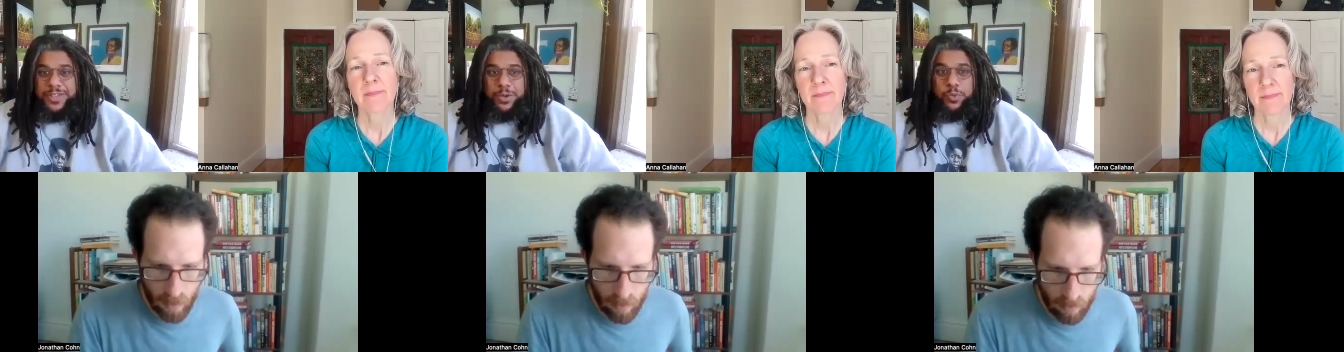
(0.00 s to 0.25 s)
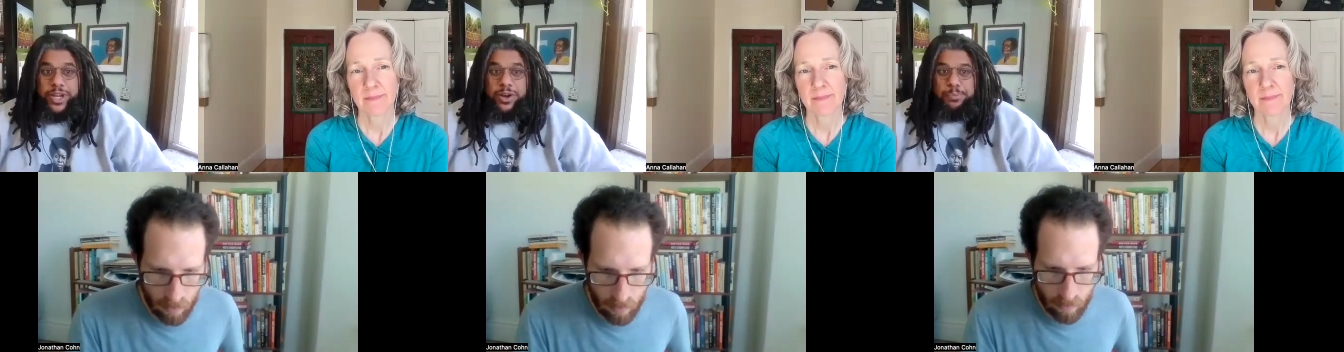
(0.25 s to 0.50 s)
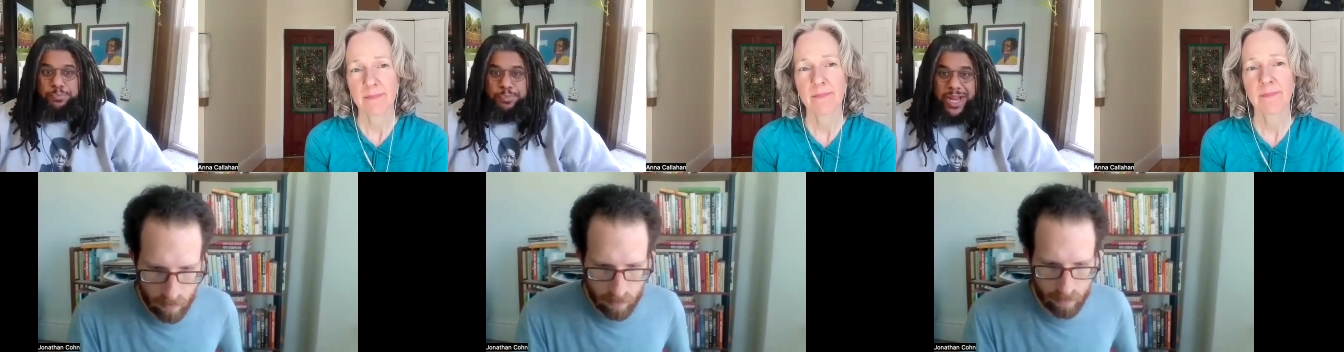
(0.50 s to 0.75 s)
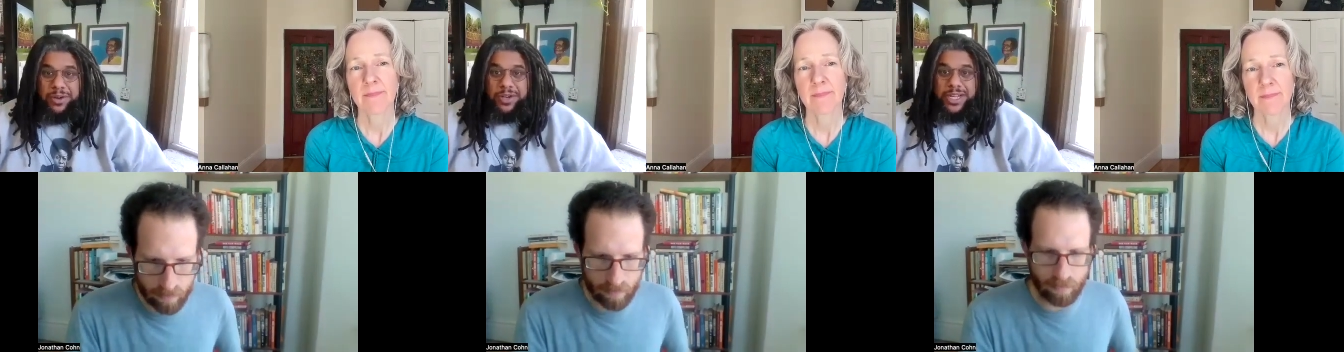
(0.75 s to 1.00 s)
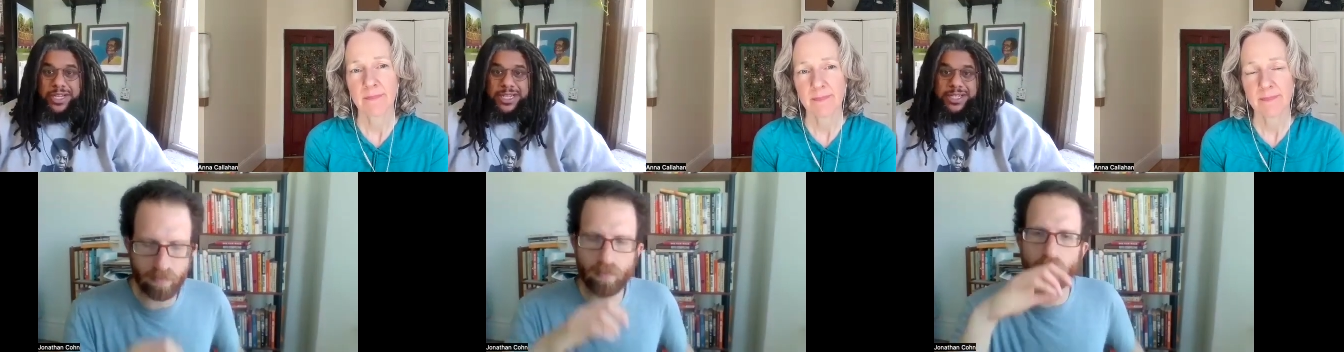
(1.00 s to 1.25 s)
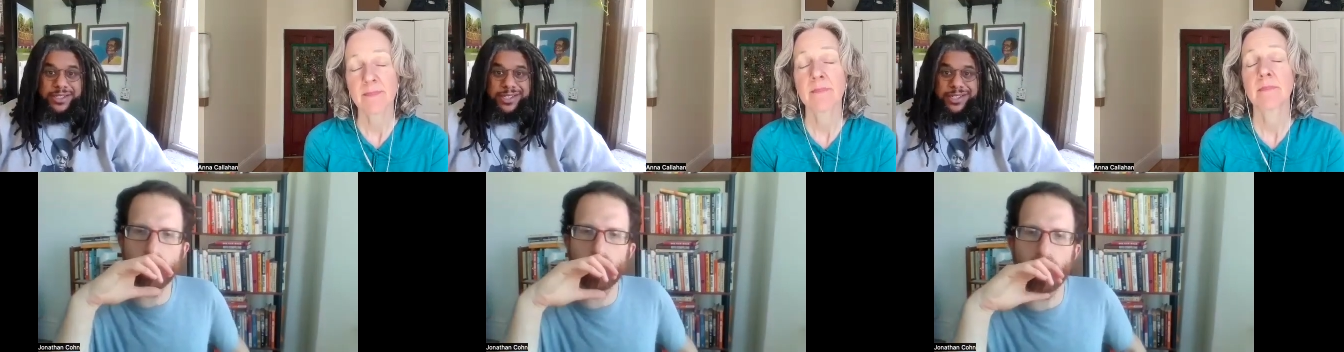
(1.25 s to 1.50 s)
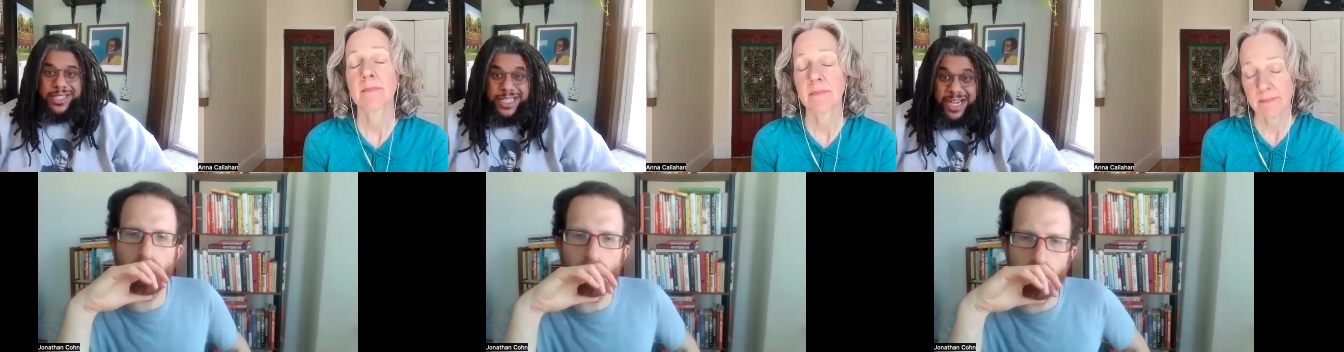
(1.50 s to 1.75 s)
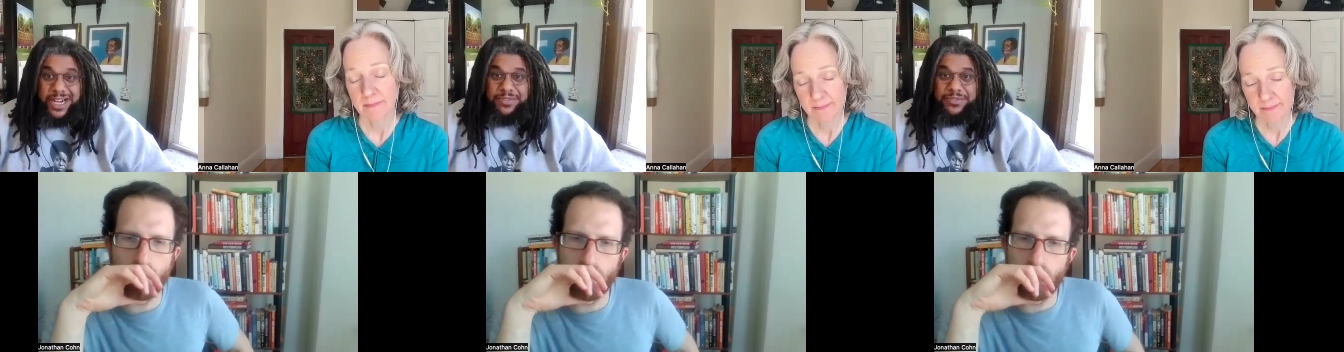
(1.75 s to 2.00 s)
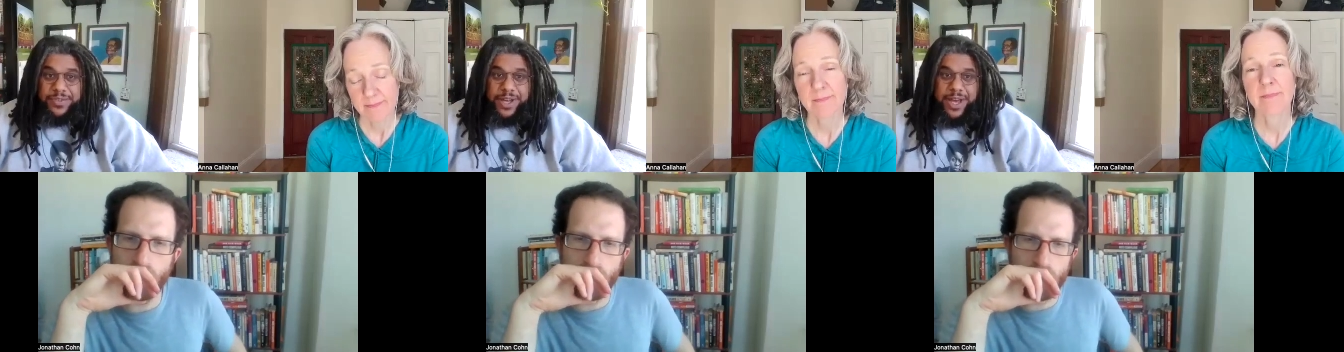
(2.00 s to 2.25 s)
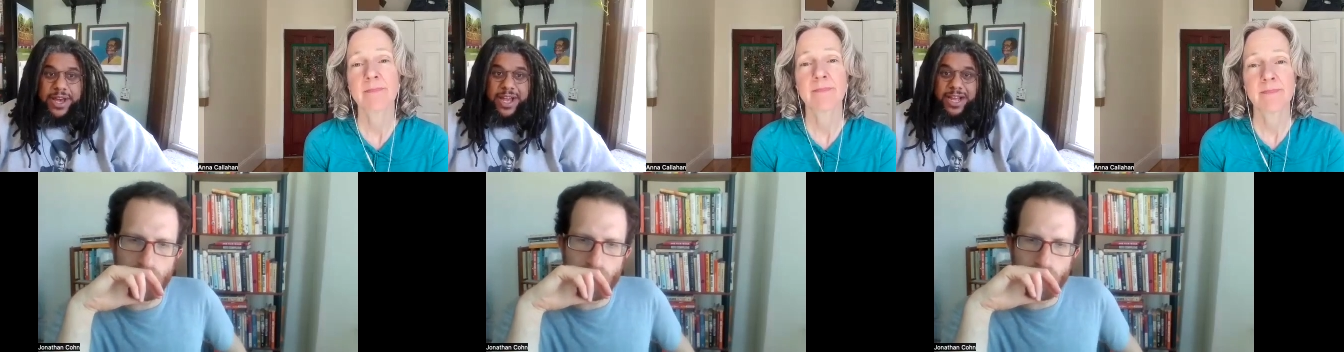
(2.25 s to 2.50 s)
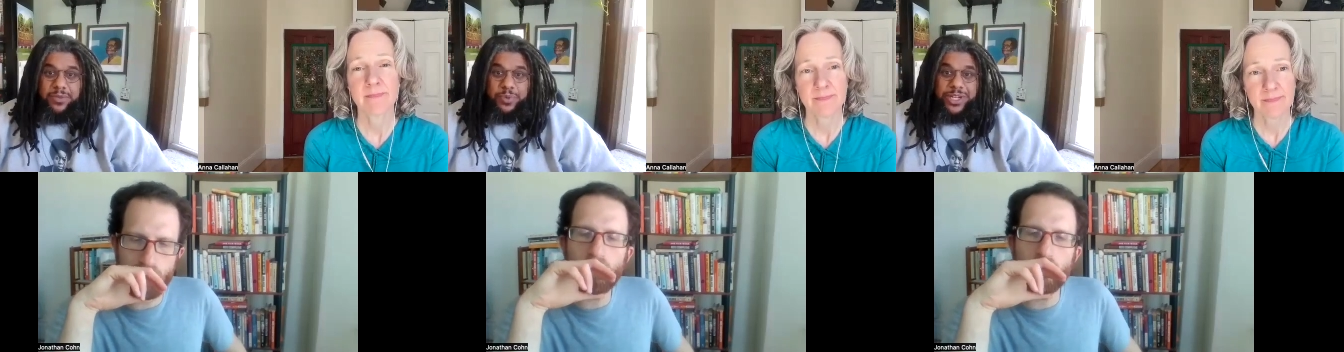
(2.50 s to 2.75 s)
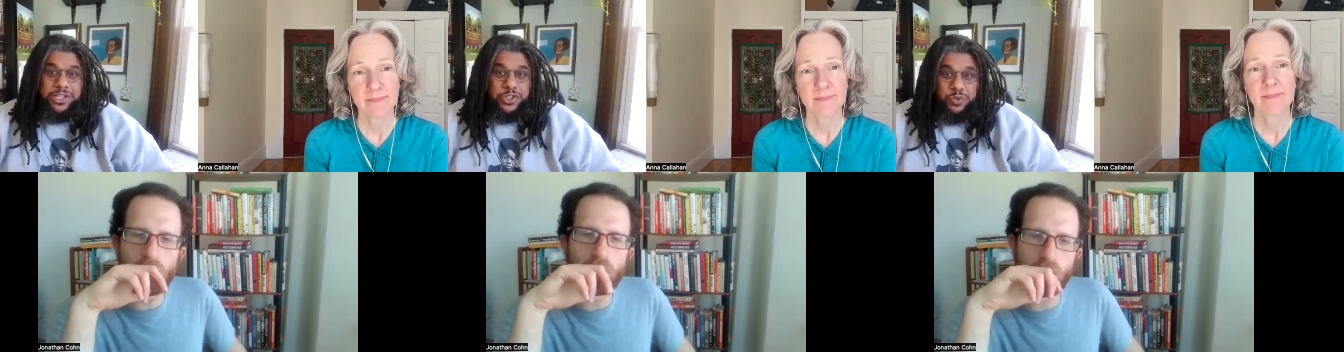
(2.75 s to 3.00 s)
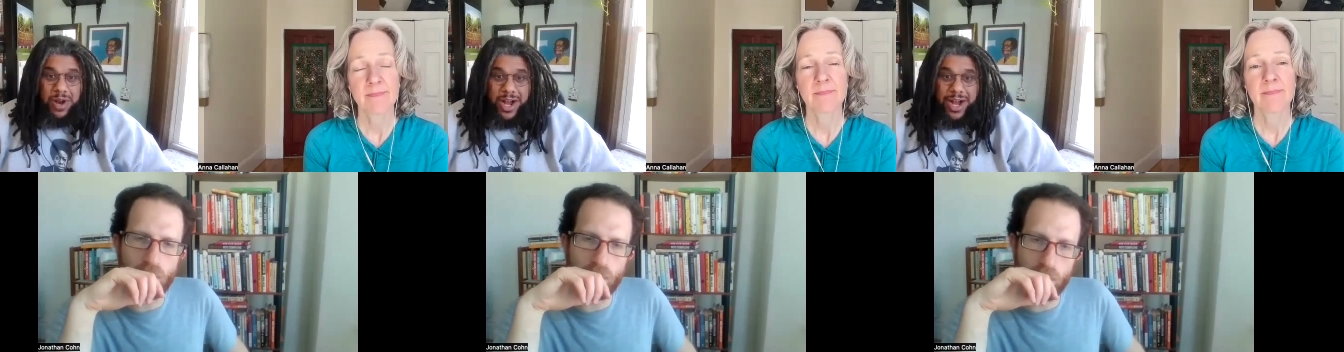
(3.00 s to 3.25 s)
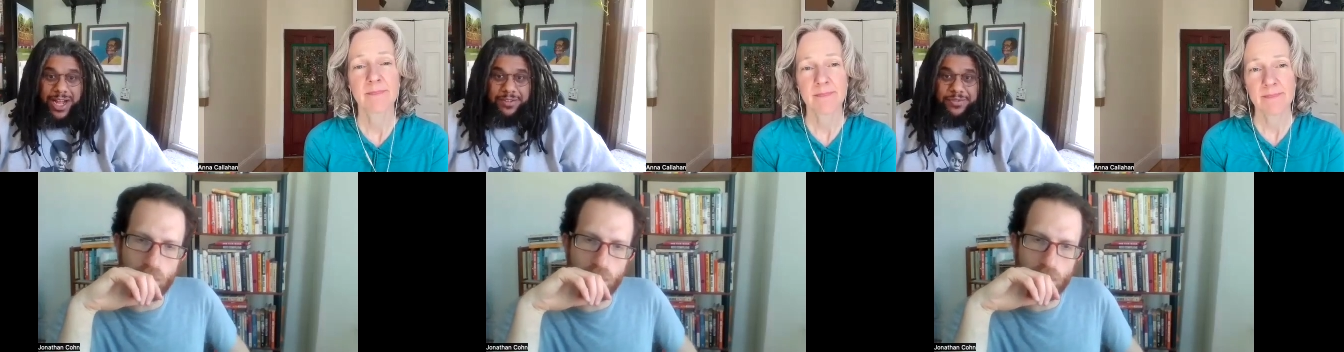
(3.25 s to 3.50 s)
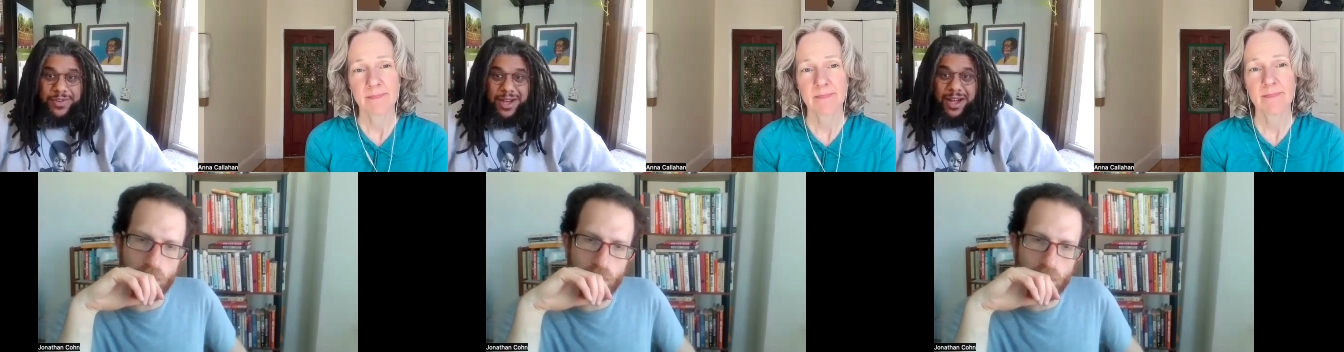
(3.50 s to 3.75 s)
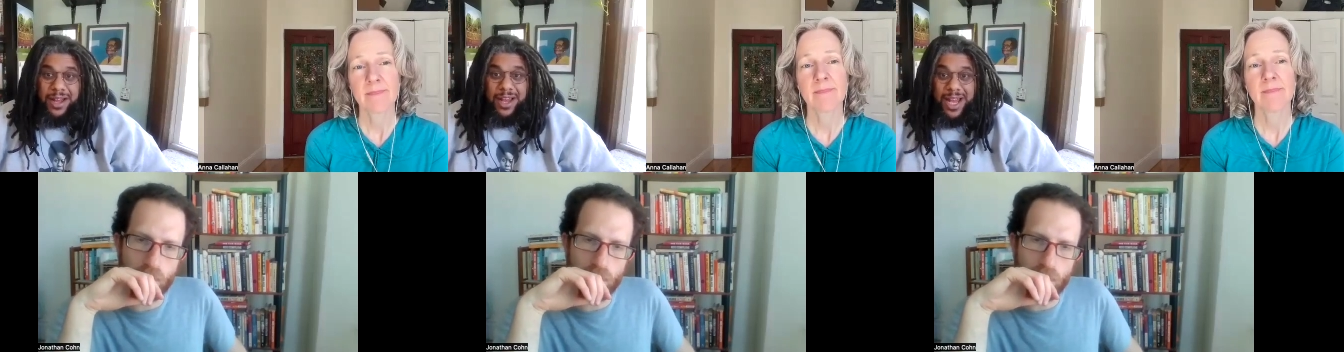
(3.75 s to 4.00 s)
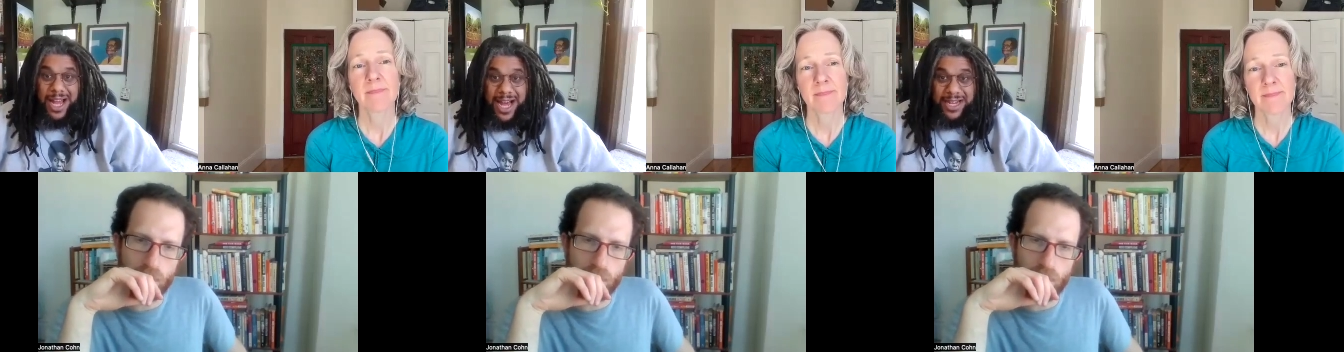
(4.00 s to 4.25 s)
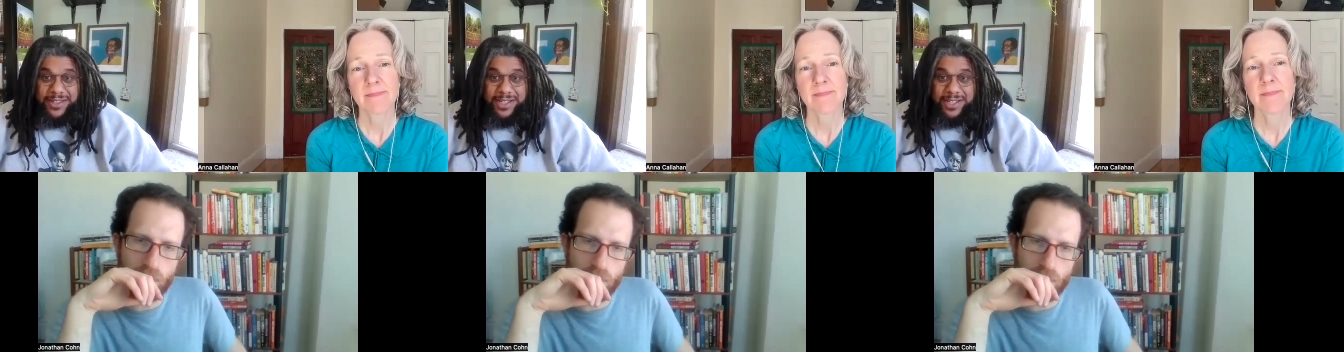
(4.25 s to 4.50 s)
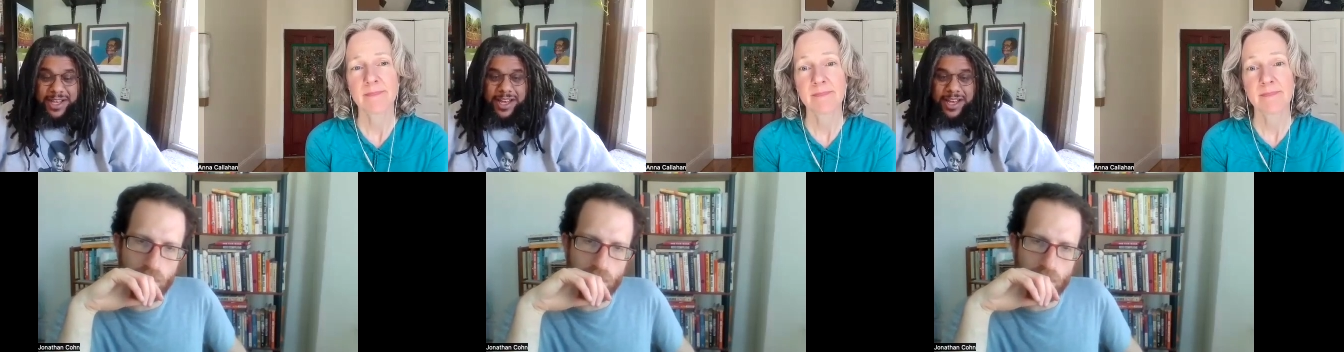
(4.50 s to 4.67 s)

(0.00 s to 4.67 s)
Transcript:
Speaker 1: Like we are buried in stuff and we drive a lot.